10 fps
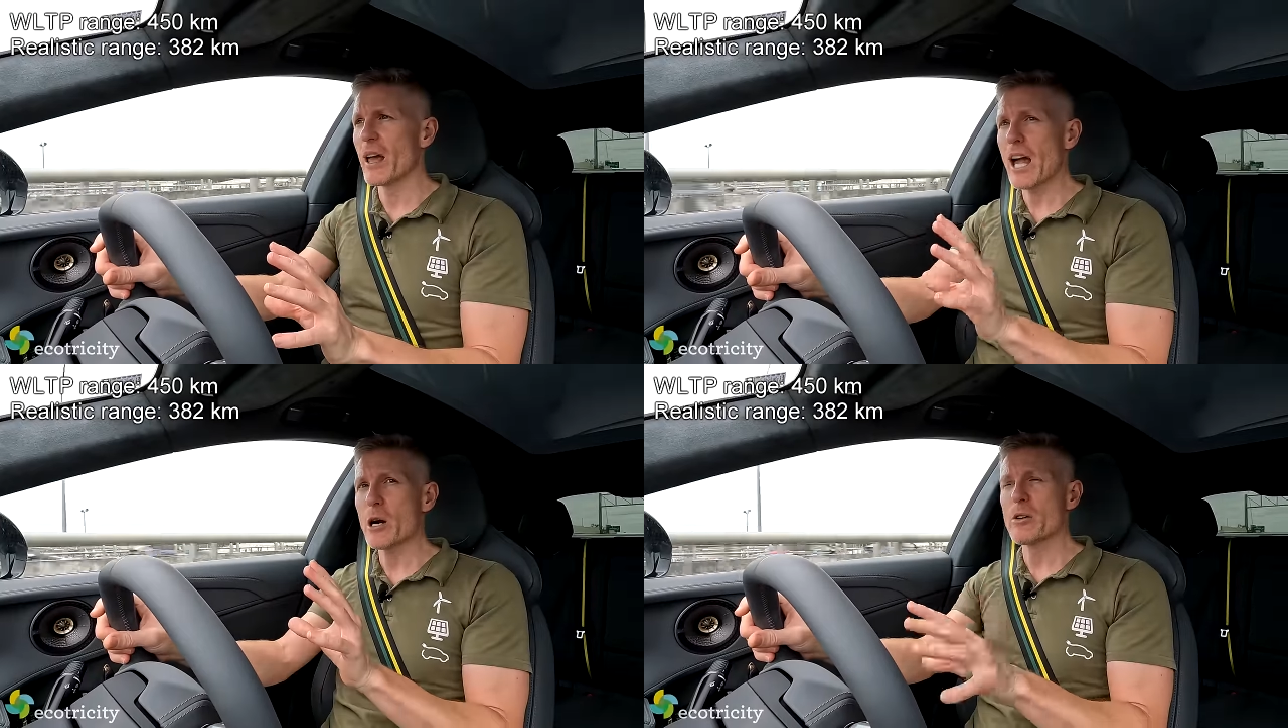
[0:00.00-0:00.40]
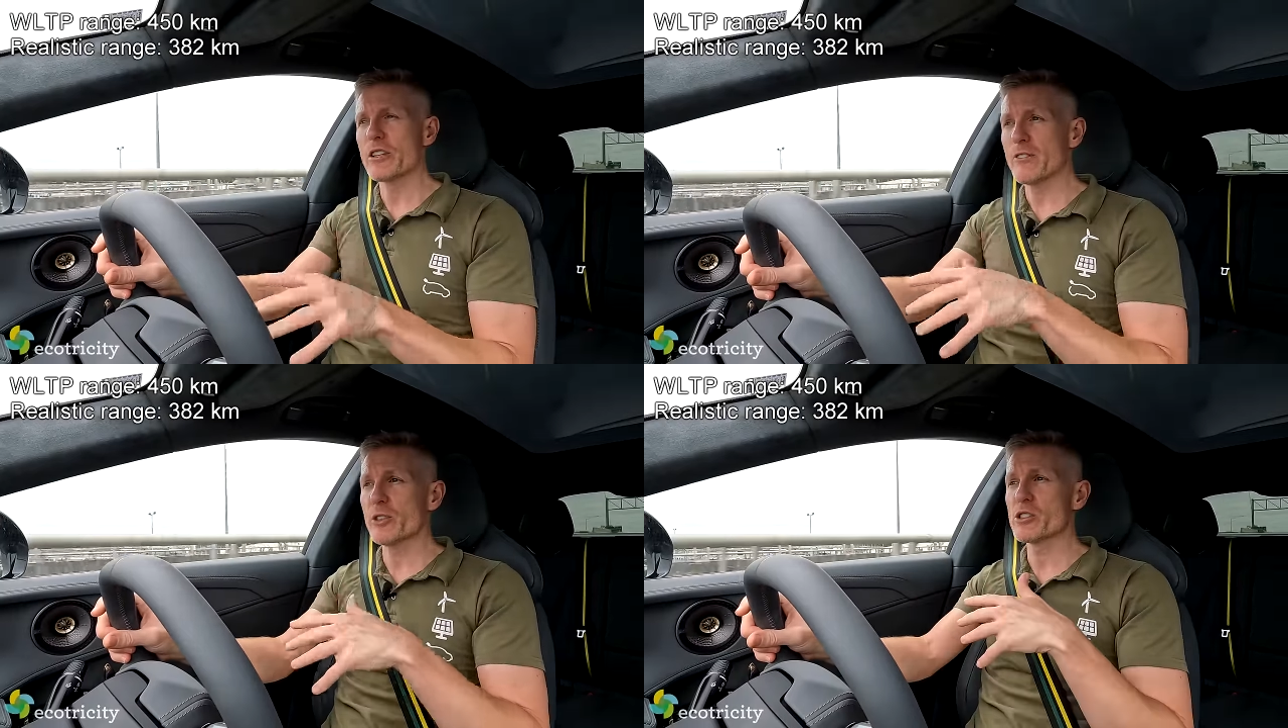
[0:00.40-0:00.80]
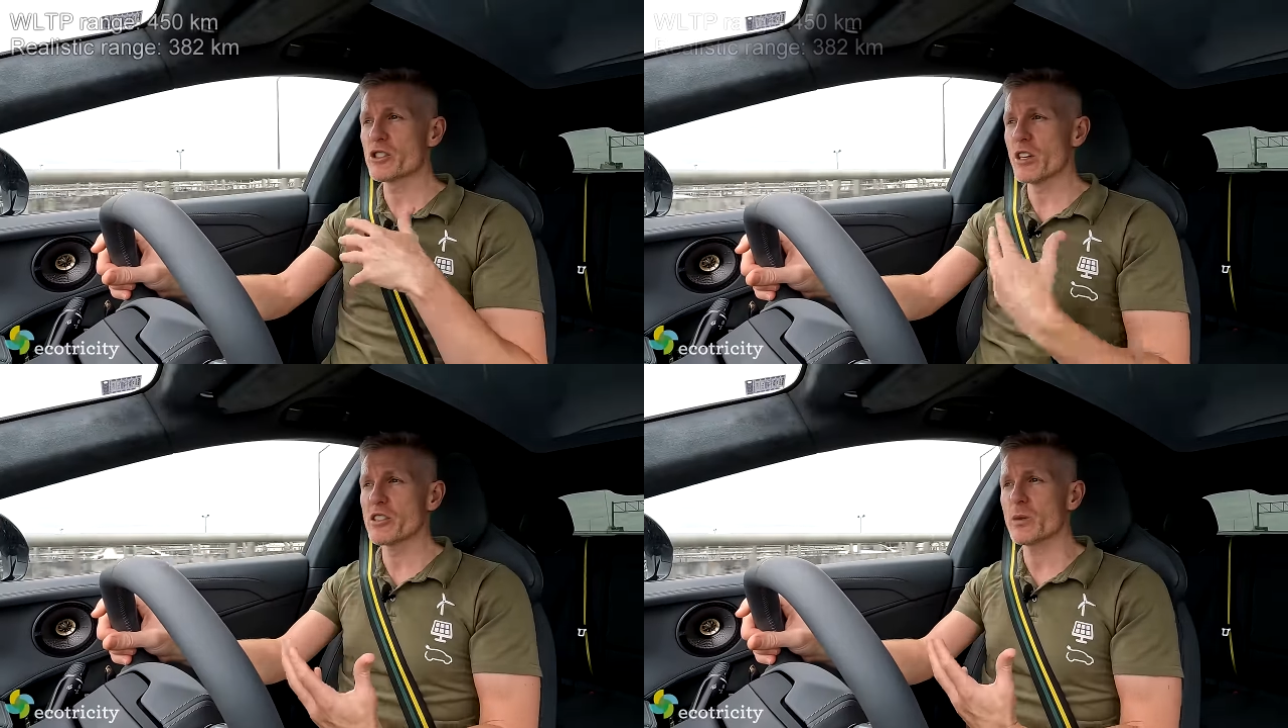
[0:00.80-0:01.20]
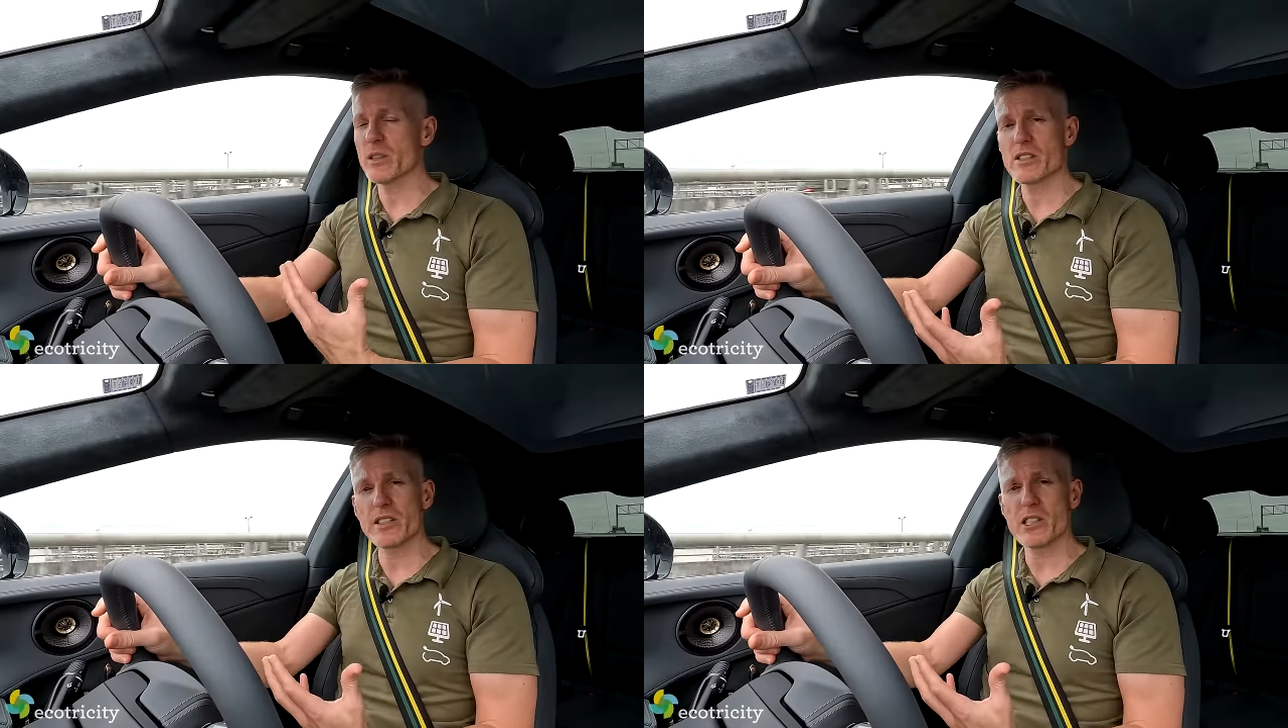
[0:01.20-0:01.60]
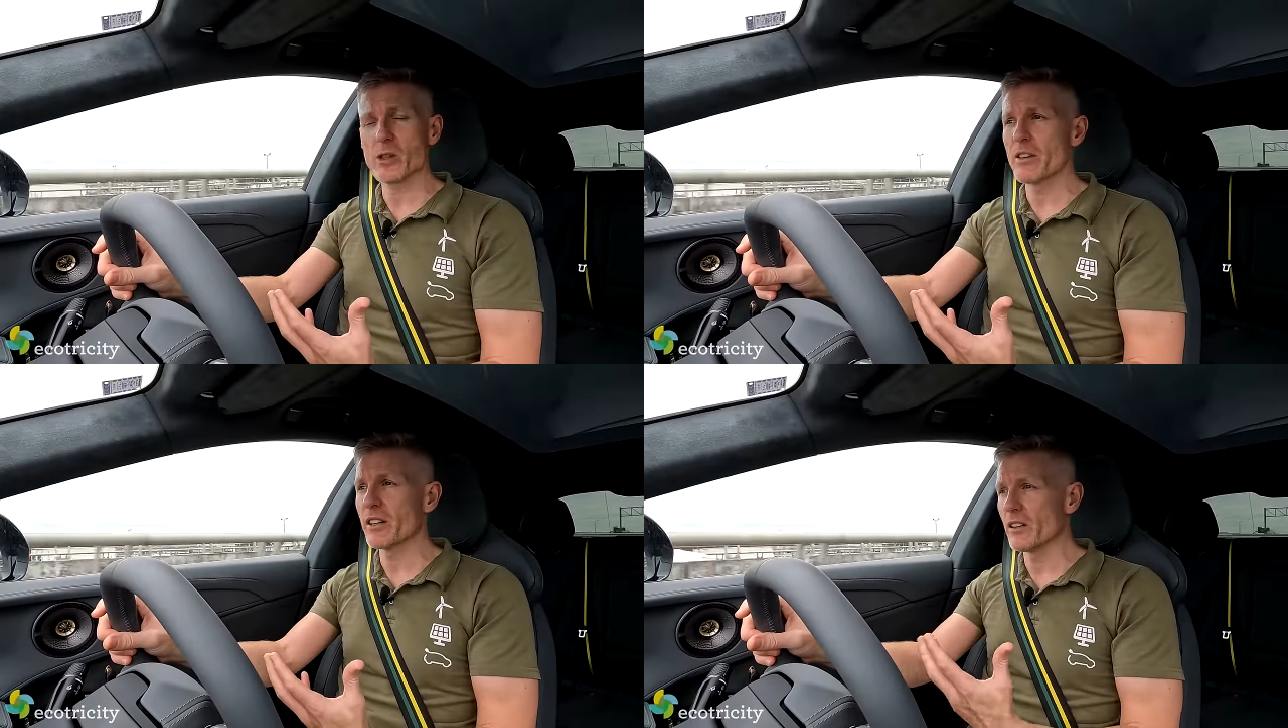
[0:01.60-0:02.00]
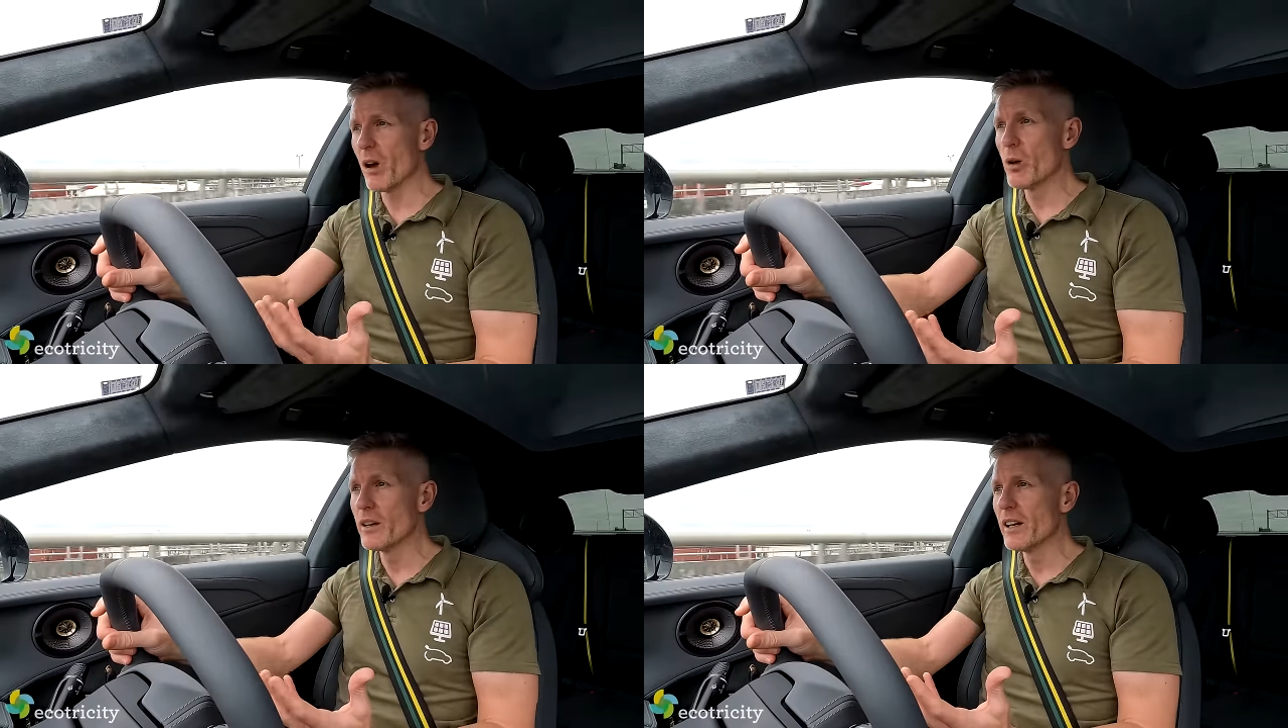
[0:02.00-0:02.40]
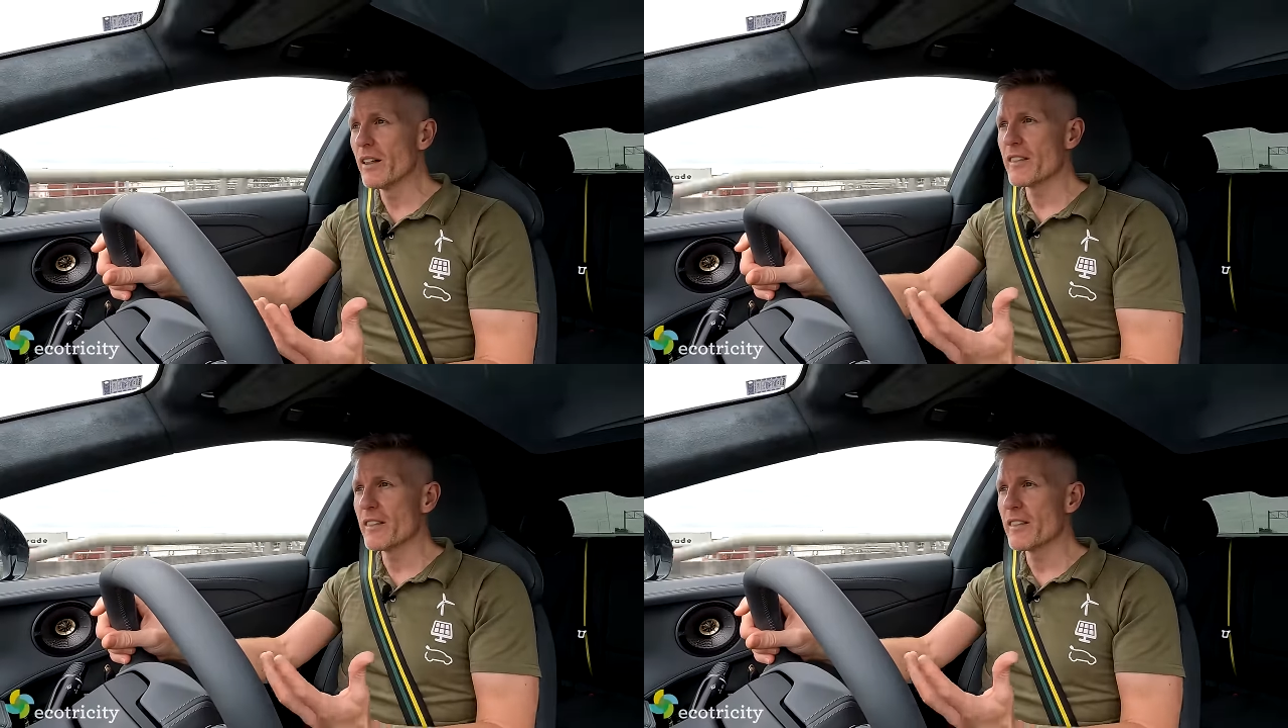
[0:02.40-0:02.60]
However, if you're just doing city driving alone,